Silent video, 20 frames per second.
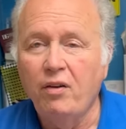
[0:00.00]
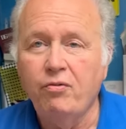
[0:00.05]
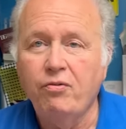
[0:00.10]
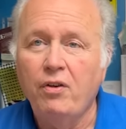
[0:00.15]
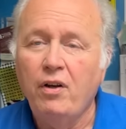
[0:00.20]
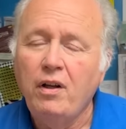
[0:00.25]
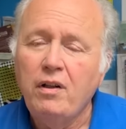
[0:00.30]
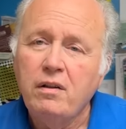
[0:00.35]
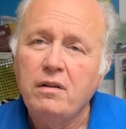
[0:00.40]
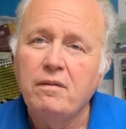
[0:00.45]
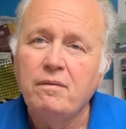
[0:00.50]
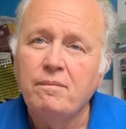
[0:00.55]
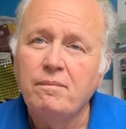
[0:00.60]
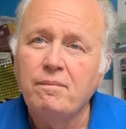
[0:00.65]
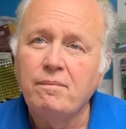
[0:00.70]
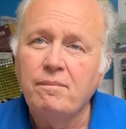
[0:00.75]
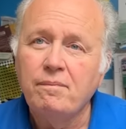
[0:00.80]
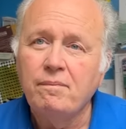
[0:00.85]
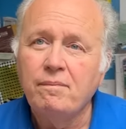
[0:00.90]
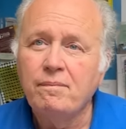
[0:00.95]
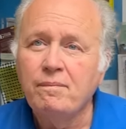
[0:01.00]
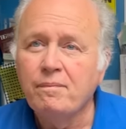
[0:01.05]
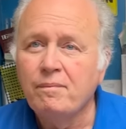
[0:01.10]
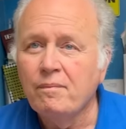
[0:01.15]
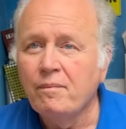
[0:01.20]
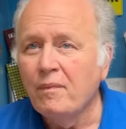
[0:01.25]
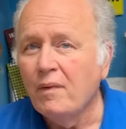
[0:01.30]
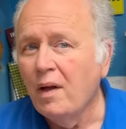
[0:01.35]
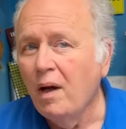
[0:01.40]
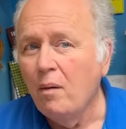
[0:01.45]
full.
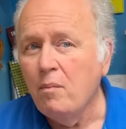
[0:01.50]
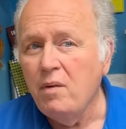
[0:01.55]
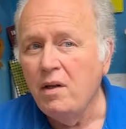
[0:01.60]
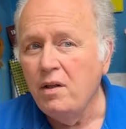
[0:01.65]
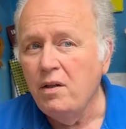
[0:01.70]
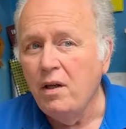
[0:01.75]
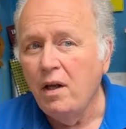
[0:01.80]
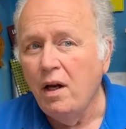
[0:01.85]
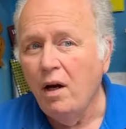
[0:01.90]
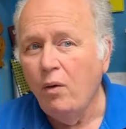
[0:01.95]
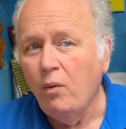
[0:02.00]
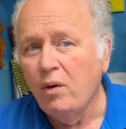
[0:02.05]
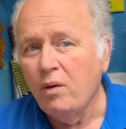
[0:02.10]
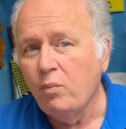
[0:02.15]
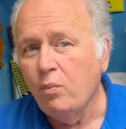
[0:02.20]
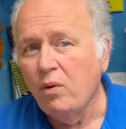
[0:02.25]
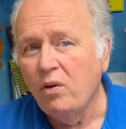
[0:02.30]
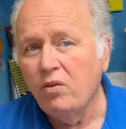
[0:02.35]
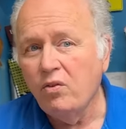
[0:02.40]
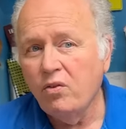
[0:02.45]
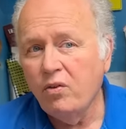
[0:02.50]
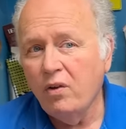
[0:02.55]
I mean, you know, it was...